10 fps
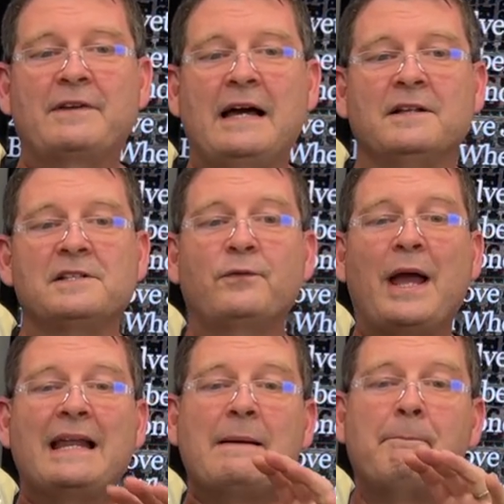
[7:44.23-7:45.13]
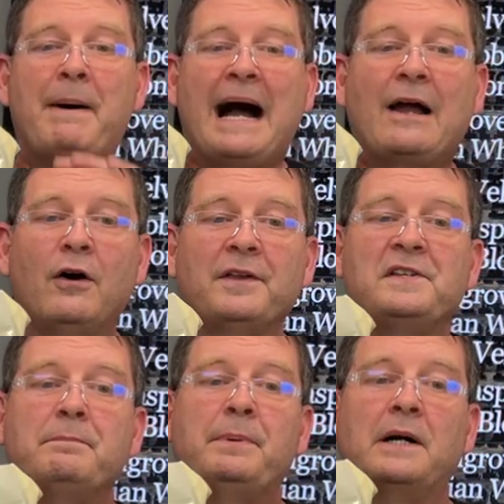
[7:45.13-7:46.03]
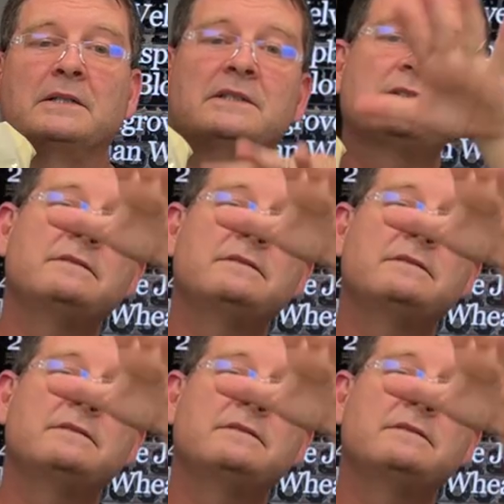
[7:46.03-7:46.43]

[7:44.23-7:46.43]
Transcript: gallons if we had to buy all these bugs,